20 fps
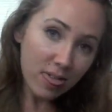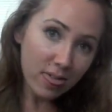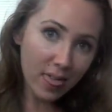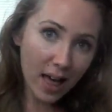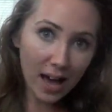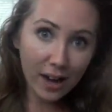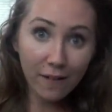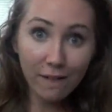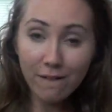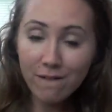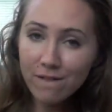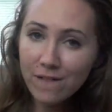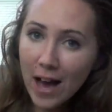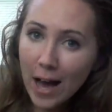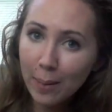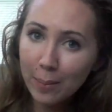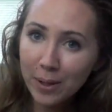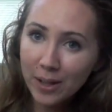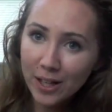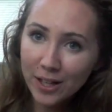that
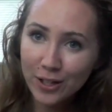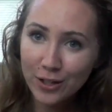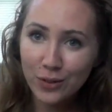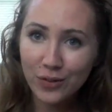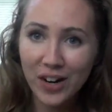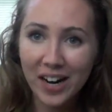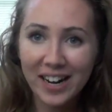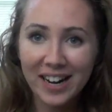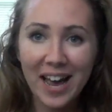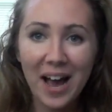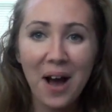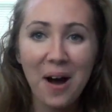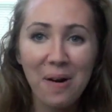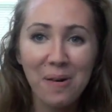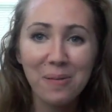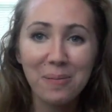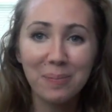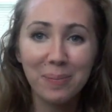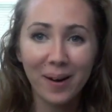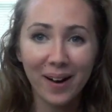fabulous right
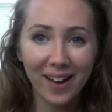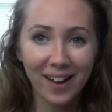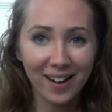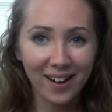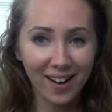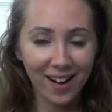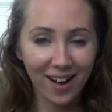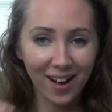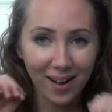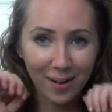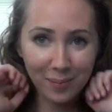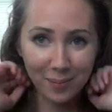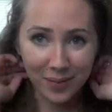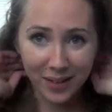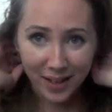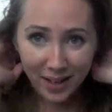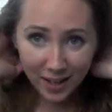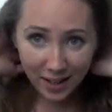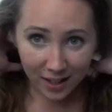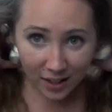now, but
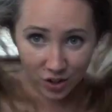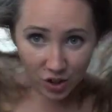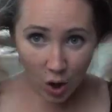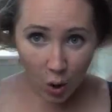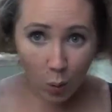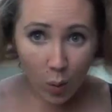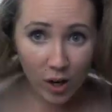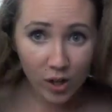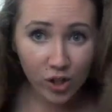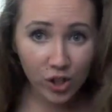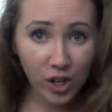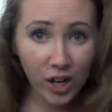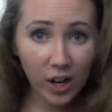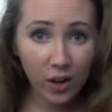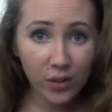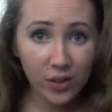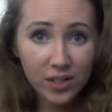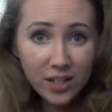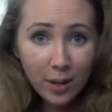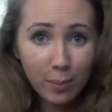don't wash your
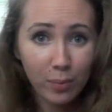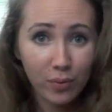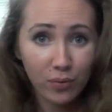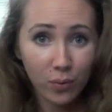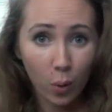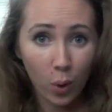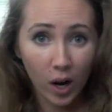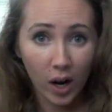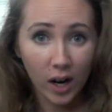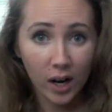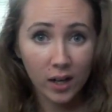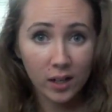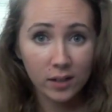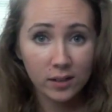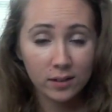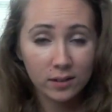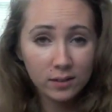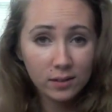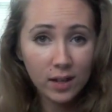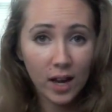hair the day before.
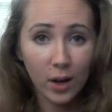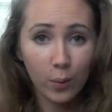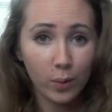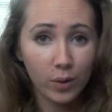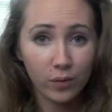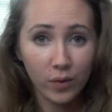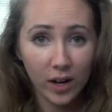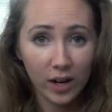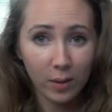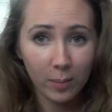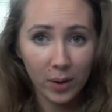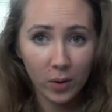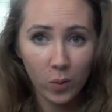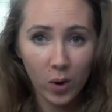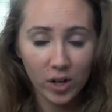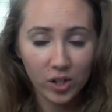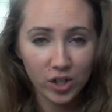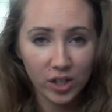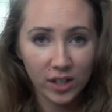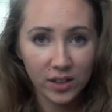I wouldn't recommend
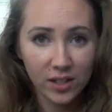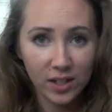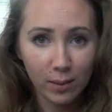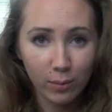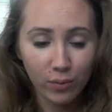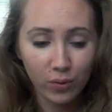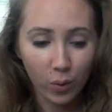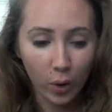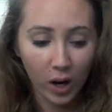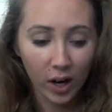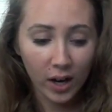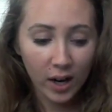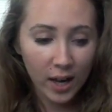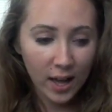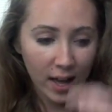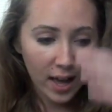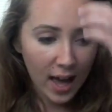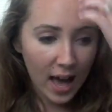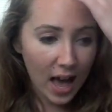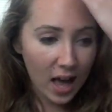washing it the day before.
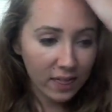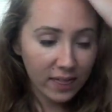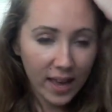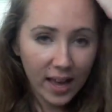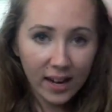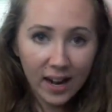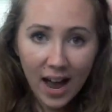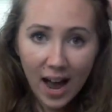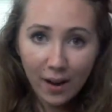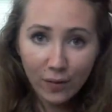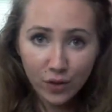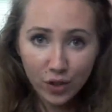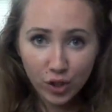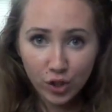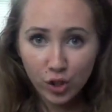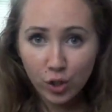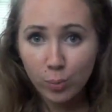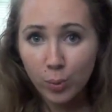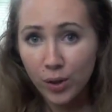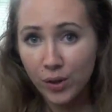And then after
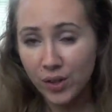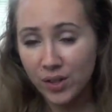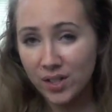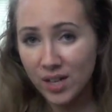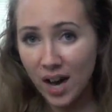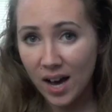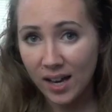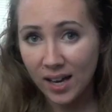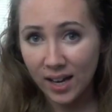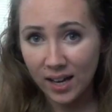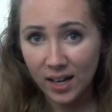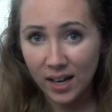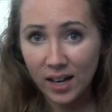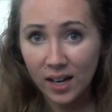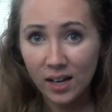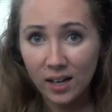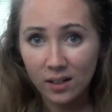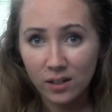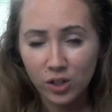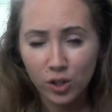you put the dye in
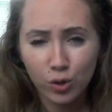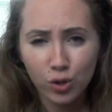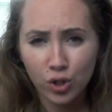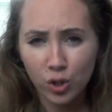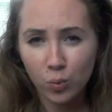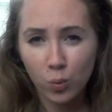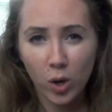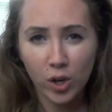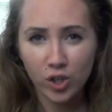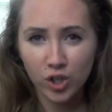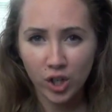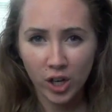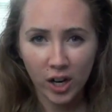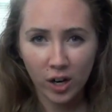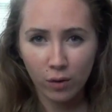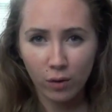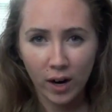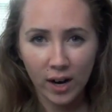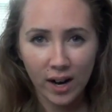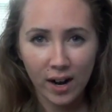it, you shouldn't wash your
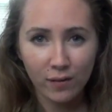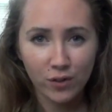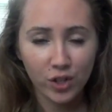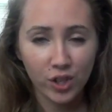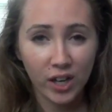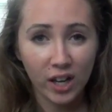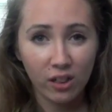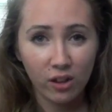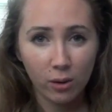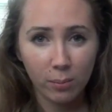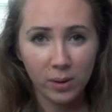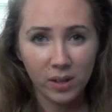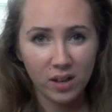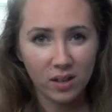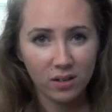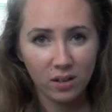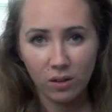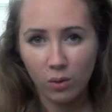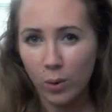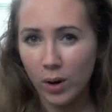hair right after either,
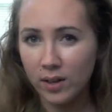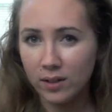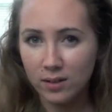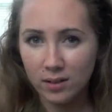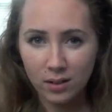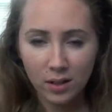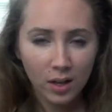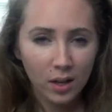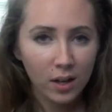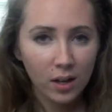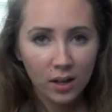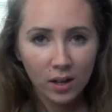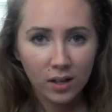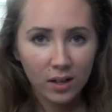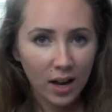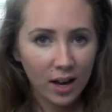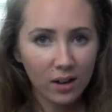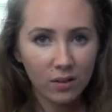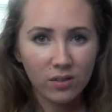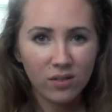because otherwise it
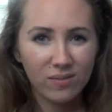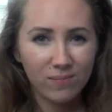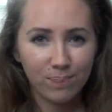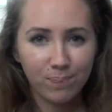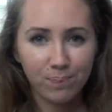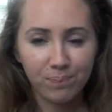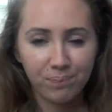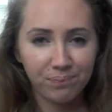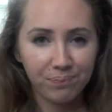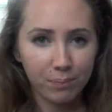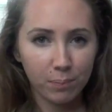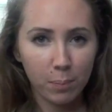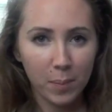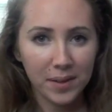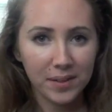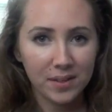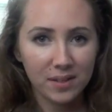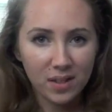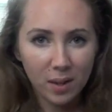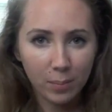kind of
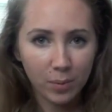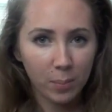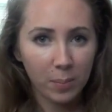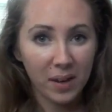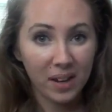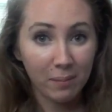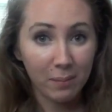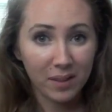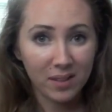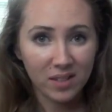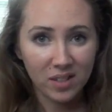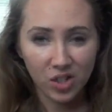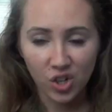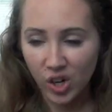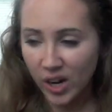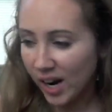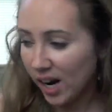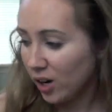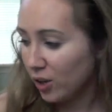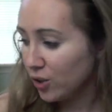messes up the pigments in
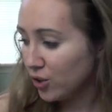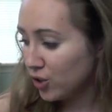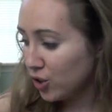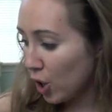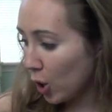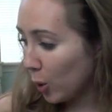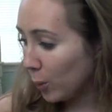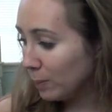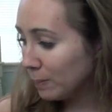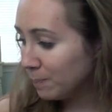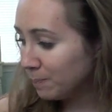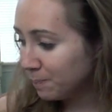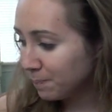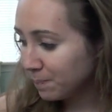your hair. So